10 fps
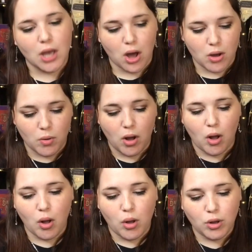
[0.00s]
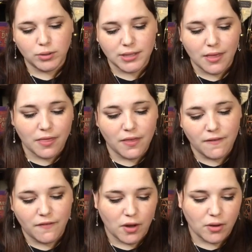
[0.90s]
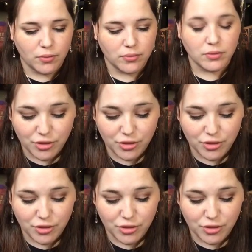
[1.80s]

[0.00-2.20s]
Oh, hold the phone.